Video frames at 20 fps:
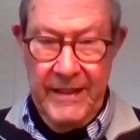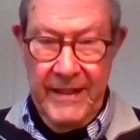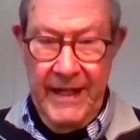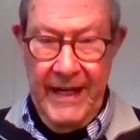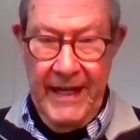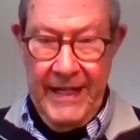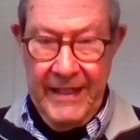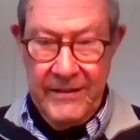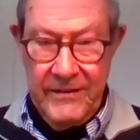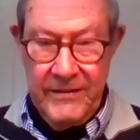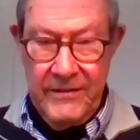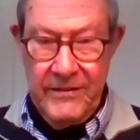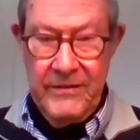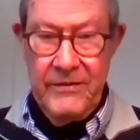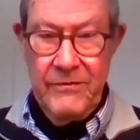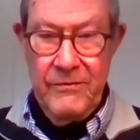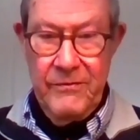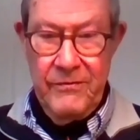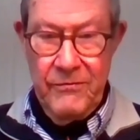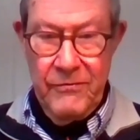and
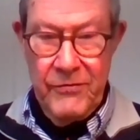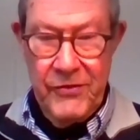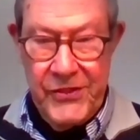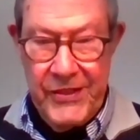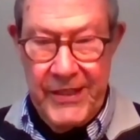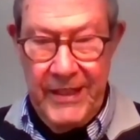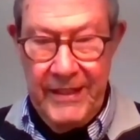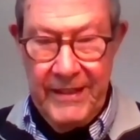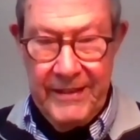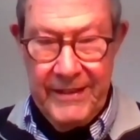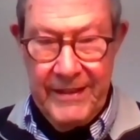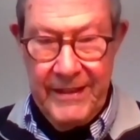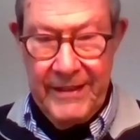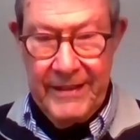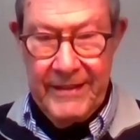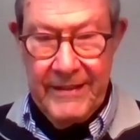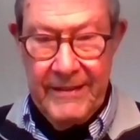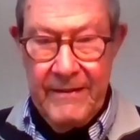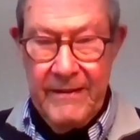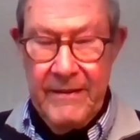resiliently?